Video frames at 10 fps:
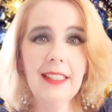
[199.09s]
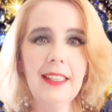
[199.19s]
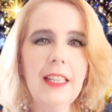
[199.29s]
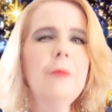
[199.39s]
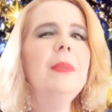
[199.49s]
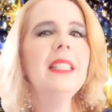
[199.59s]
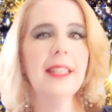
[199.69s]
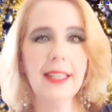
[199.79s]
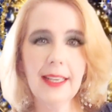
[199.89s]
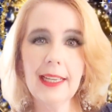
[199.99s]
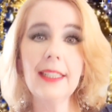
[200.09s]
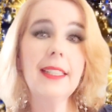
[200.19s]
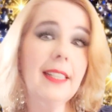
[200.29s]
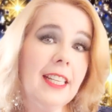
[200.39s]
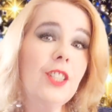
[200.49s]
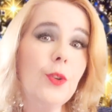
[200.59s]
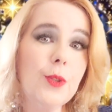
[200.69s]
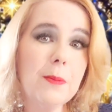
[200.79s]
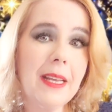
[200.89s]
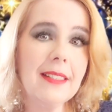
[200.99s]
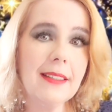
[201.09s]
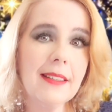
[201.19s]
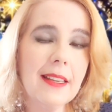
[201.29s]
in particular in indoor spaces.